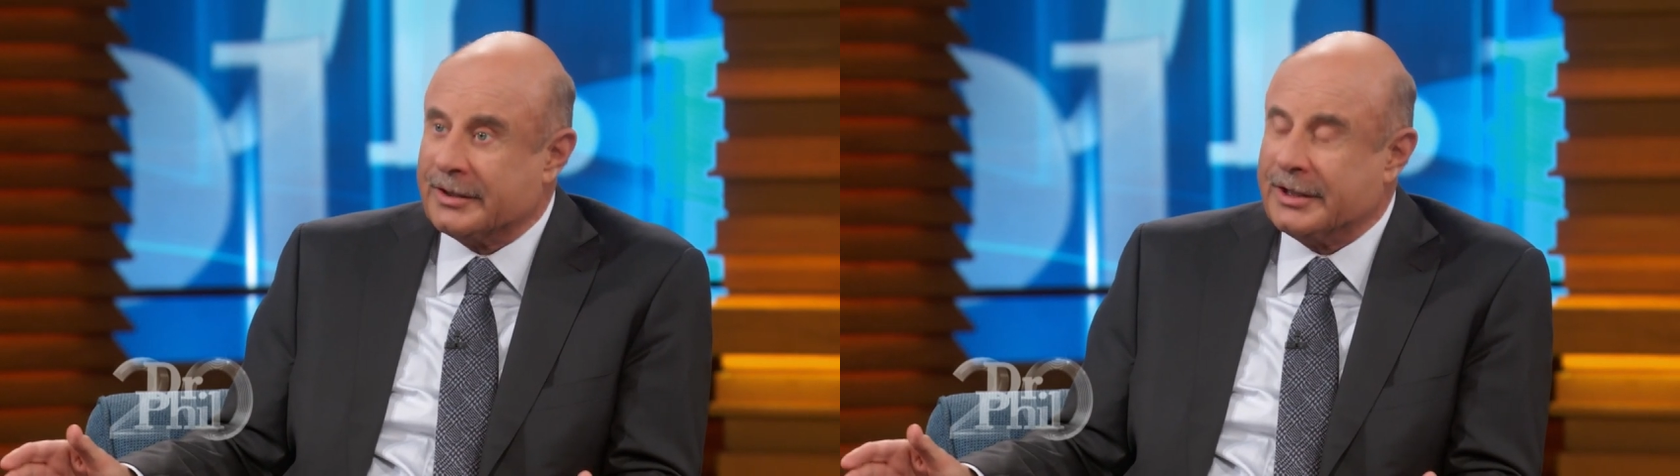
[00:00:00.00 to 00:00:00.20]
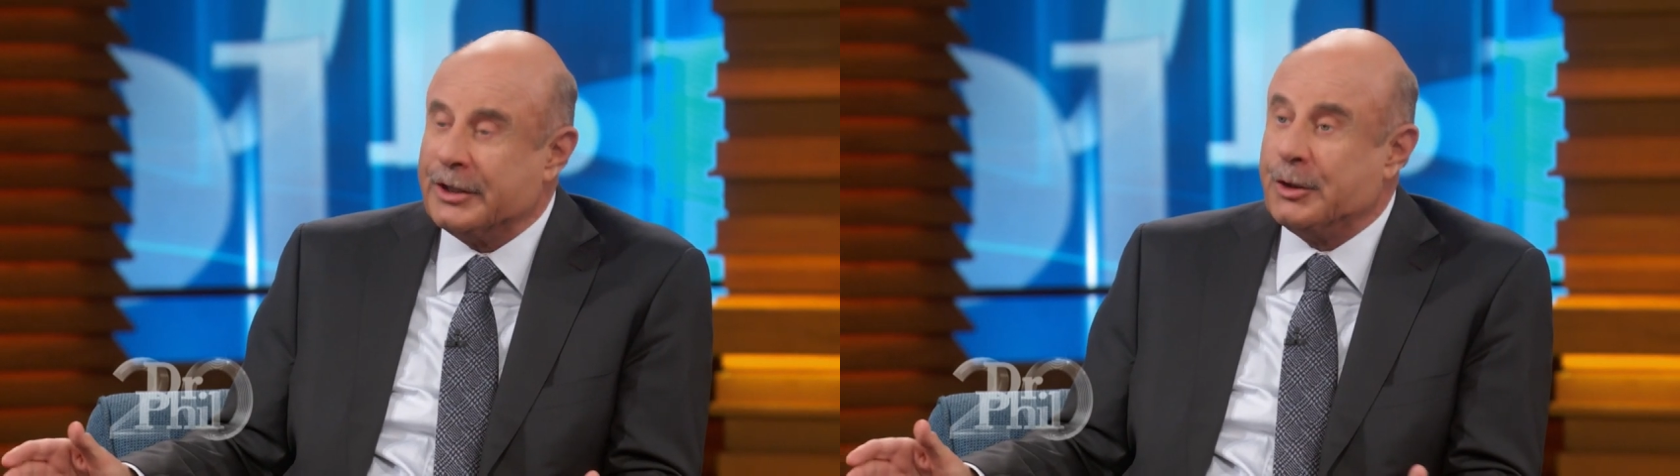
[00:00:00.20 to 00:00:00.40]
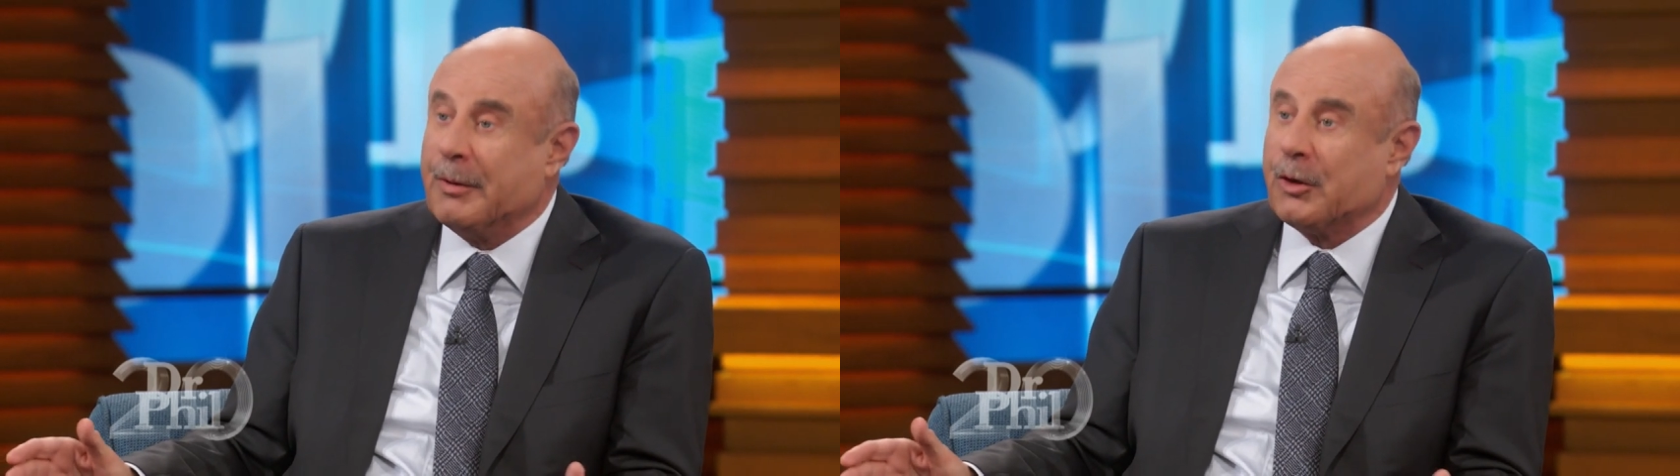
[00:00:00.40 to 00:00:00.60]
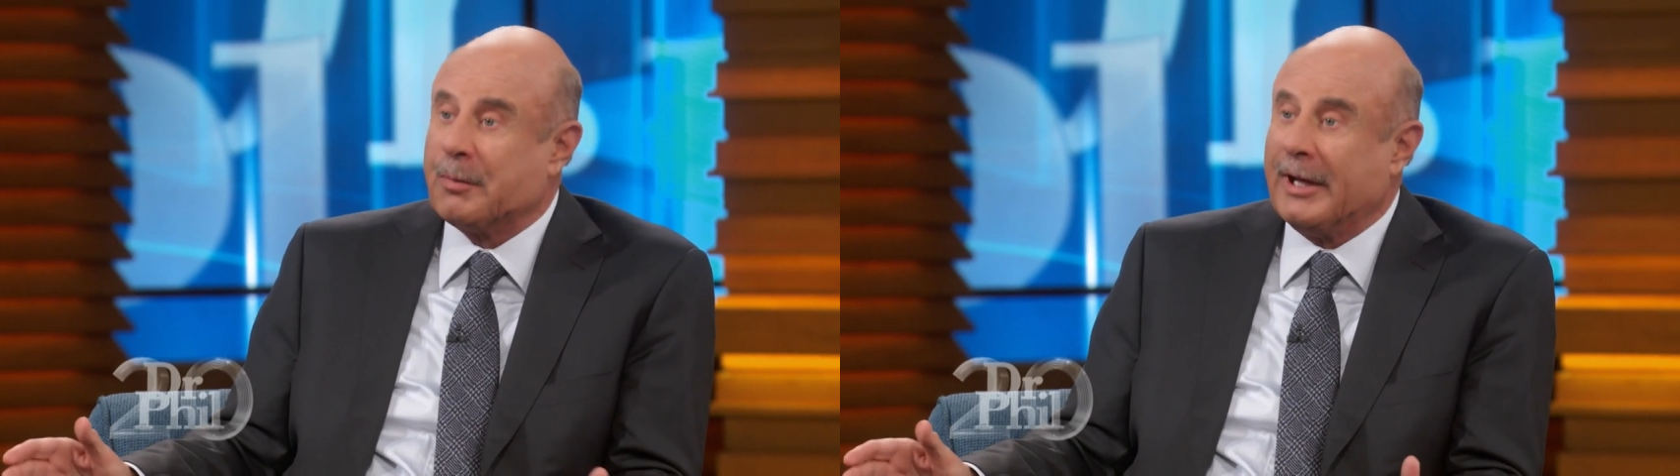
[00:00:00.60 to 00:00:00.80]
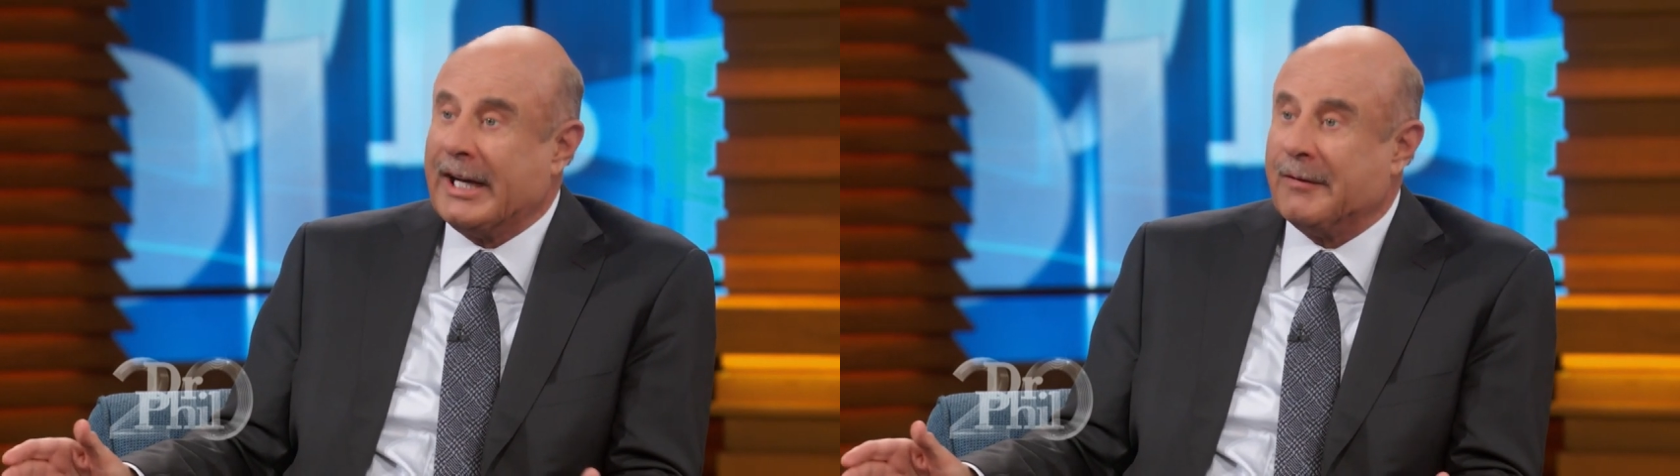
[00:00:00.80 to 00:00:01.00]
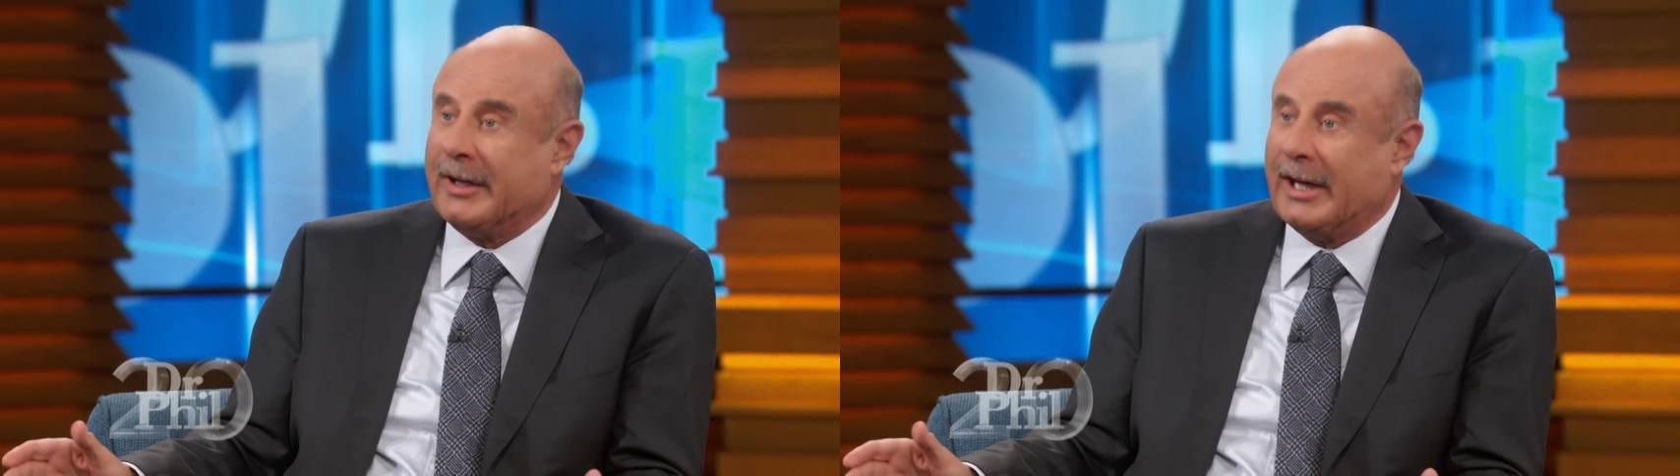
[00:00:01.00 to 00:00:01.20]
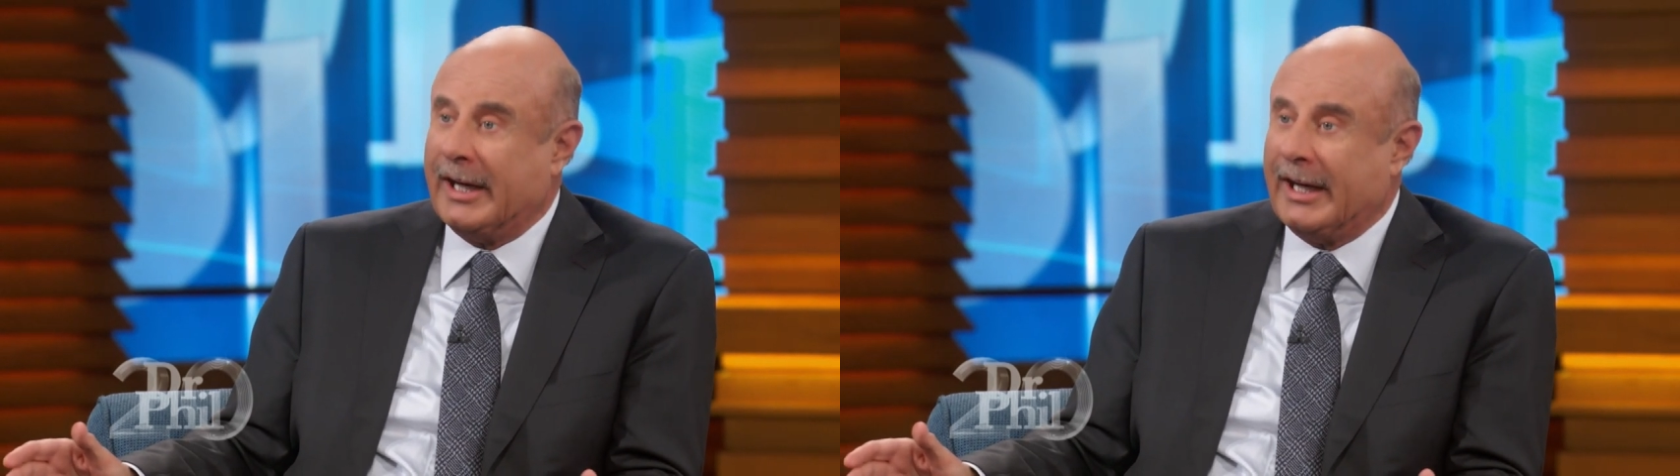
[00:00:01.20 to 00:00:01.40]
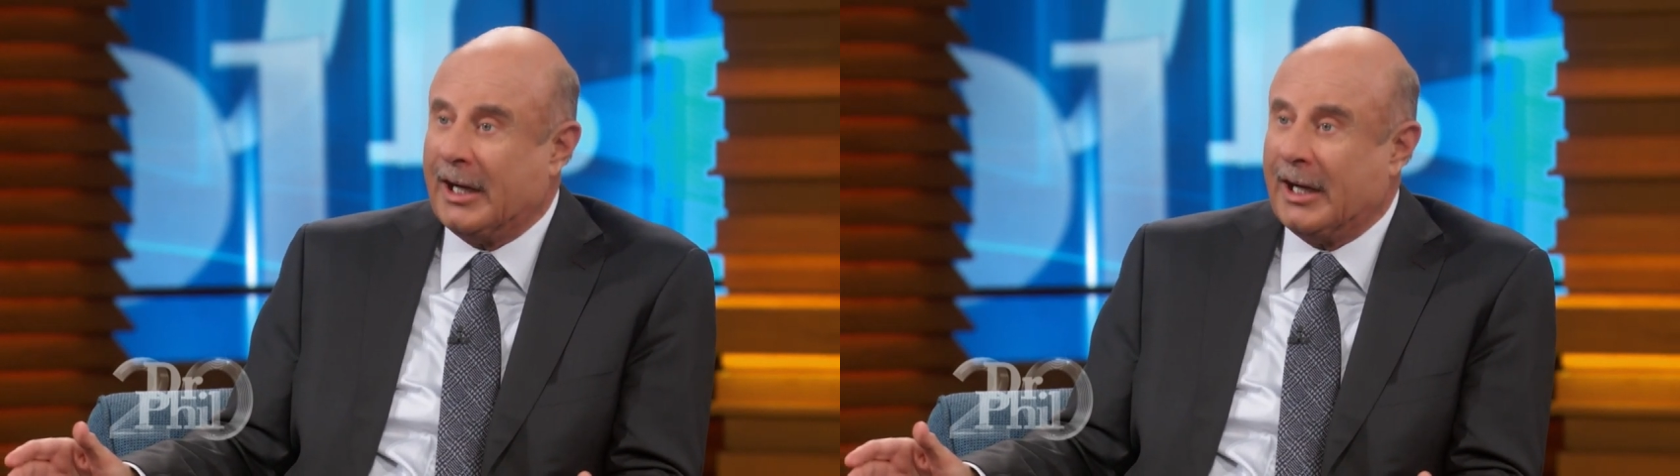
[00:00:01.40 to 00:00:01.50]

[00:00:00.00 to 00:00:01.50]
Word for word: since you both play every day,